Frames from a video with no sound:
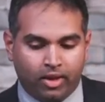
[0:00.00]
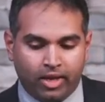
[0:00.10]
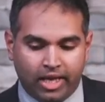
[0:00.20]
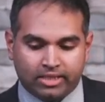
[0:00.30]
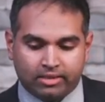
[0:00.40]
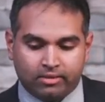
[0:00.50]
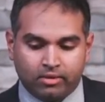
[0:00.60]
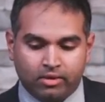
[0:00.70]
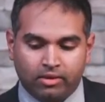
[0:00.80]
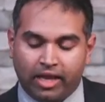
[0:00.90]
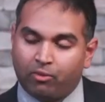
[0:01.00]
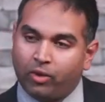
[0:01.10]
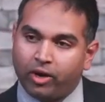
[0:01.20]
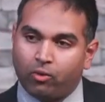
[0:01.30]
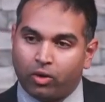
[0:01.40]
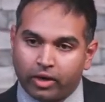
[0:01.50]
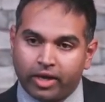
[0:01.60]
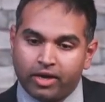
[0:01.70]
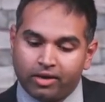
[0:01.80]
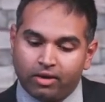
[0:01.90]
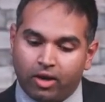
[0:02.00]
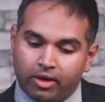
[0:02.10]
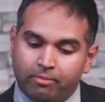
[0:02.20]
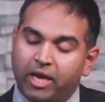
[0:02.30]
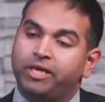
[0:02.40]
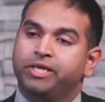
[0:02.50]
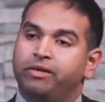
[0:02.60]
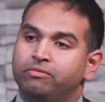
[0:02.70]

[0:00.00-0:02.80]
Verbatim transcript: It's like we are working on a painting.